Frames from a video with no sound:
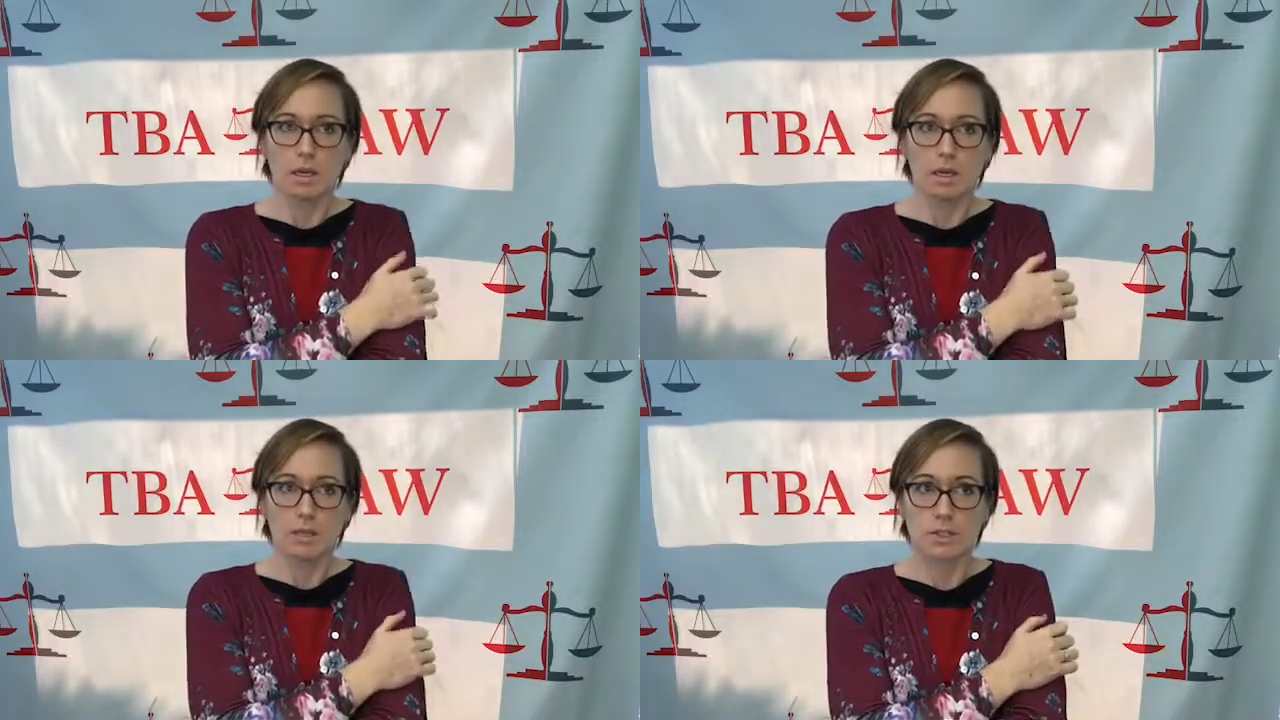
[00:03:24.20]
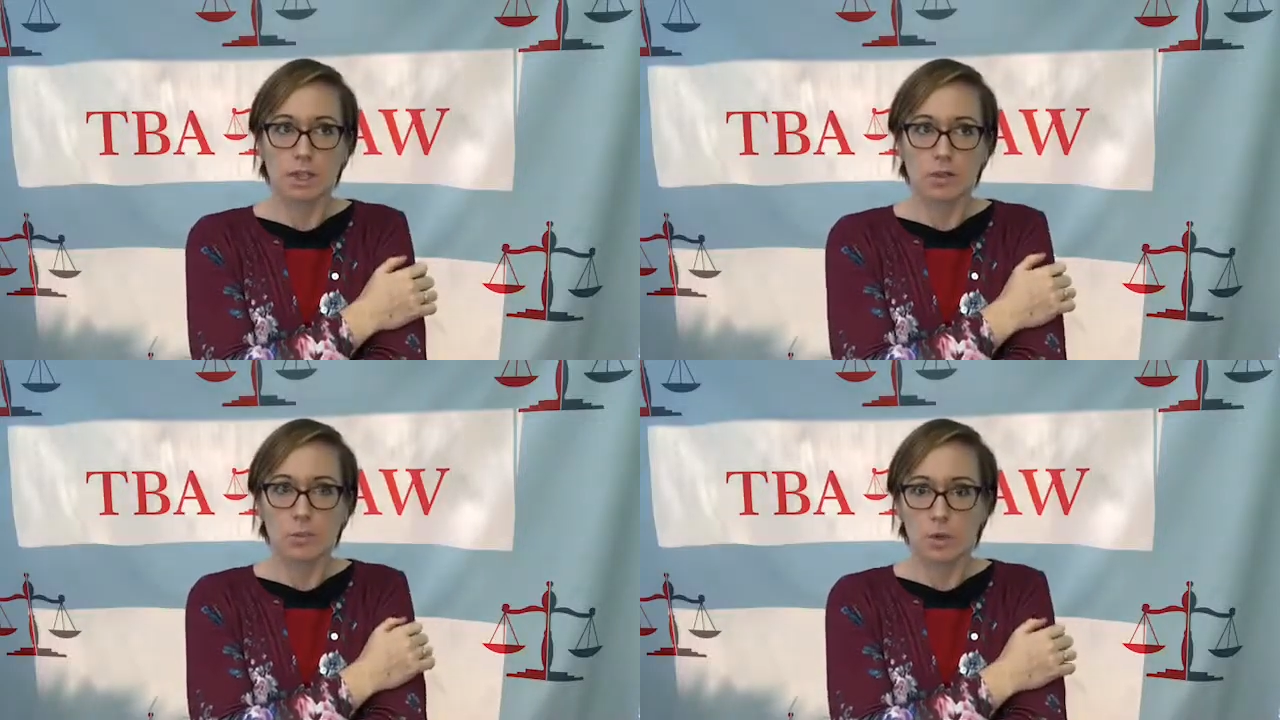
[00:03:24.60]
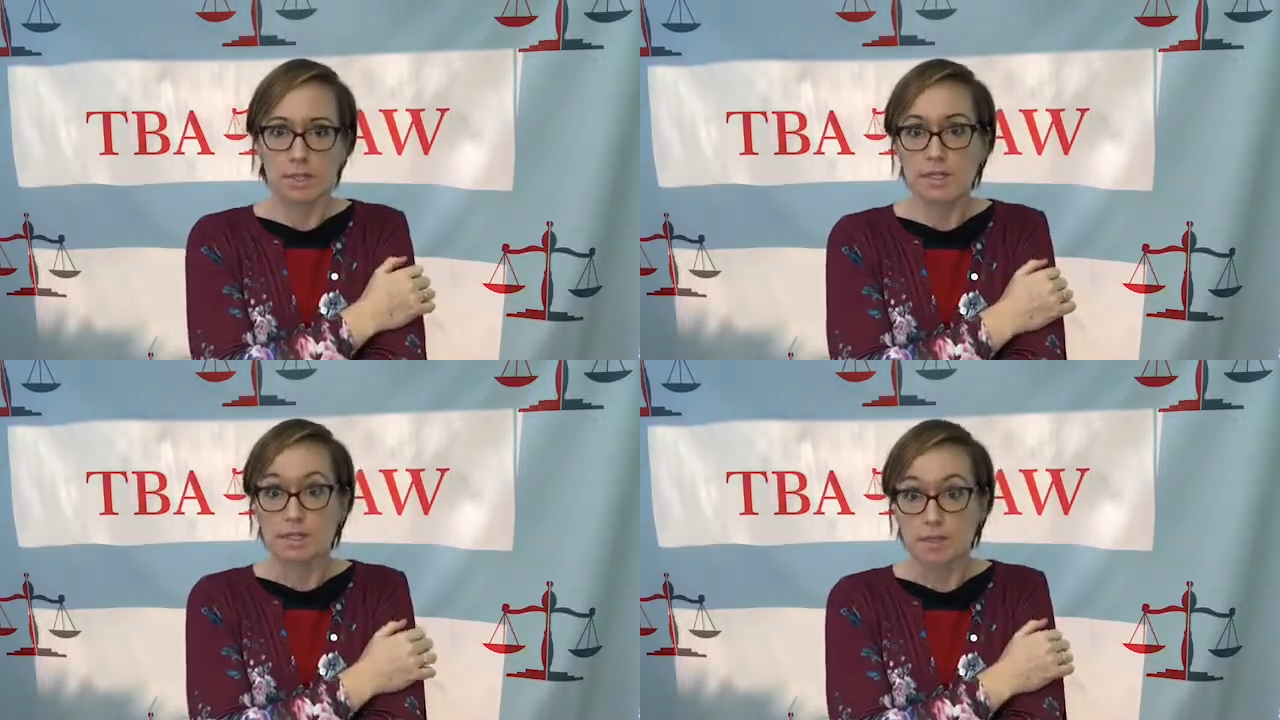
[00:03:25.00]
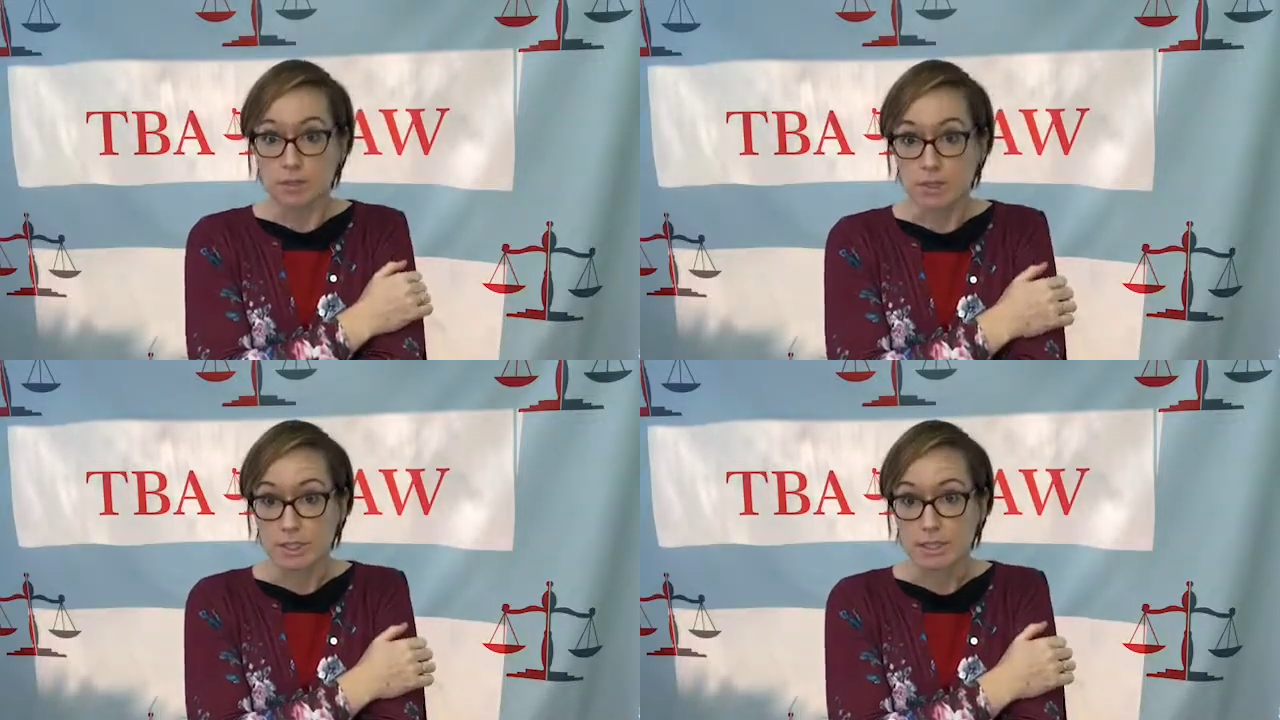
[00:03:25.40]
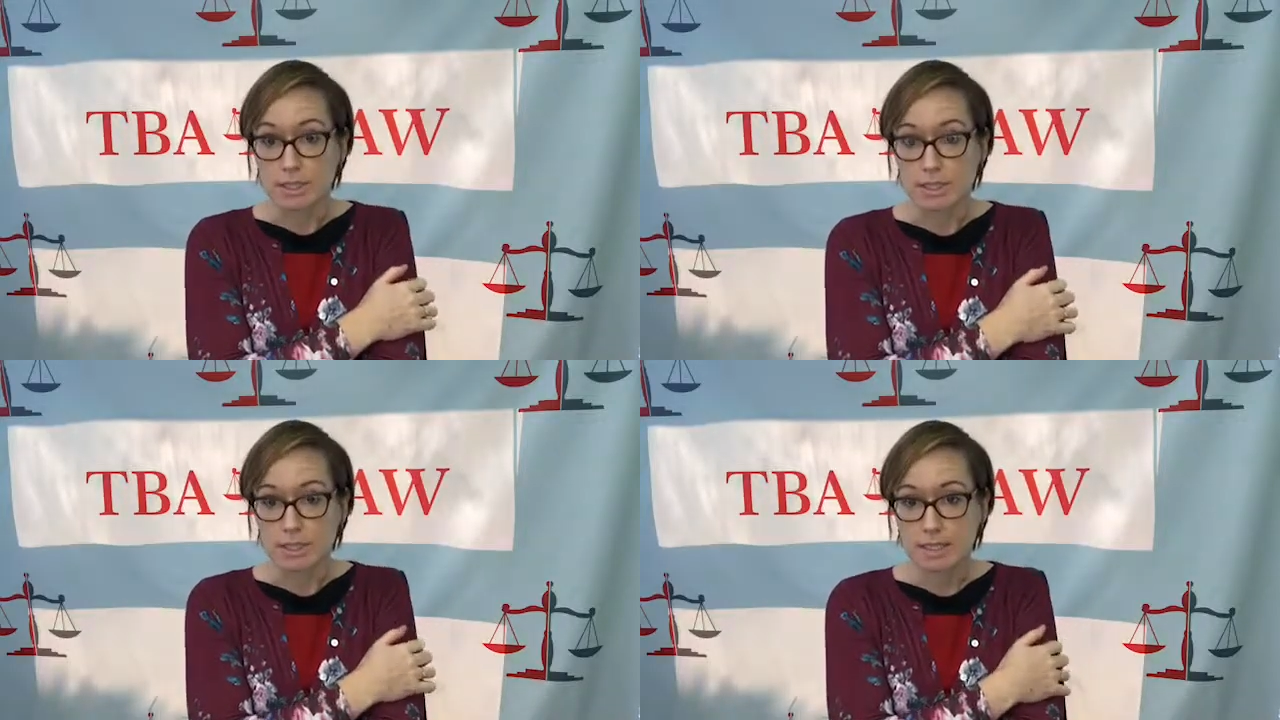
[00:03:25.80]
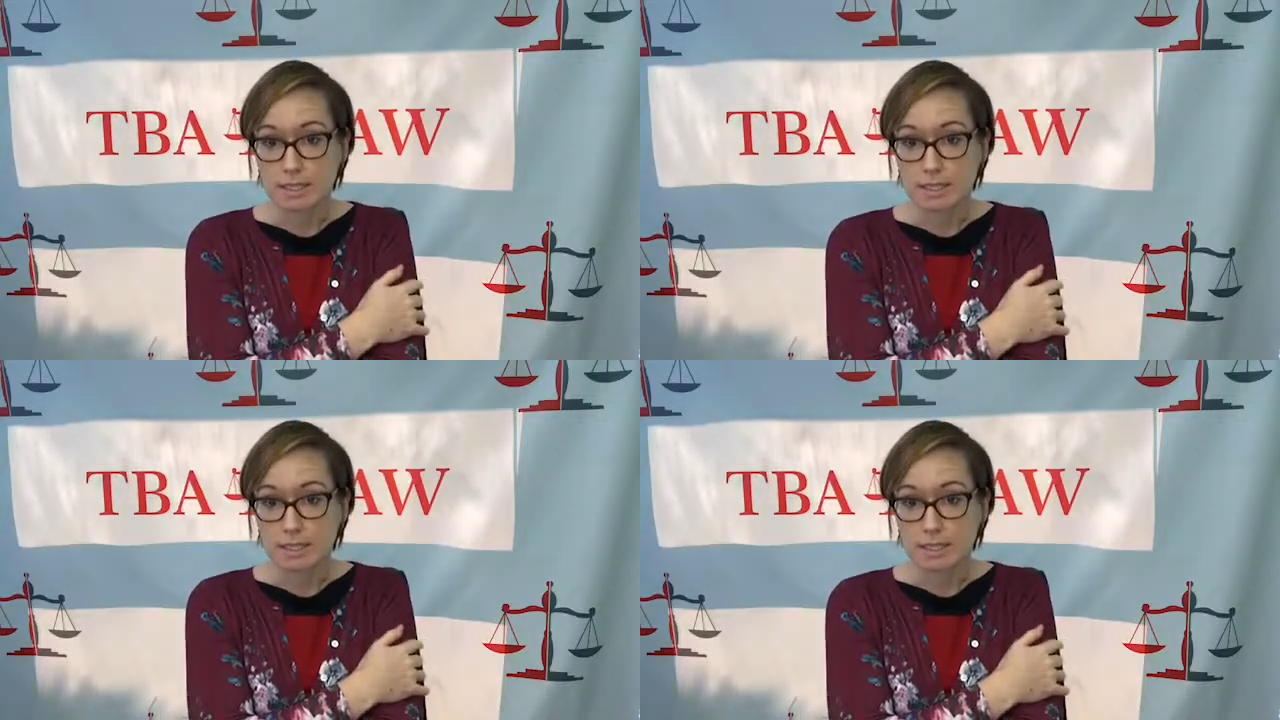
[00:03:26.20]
So what are the solutions?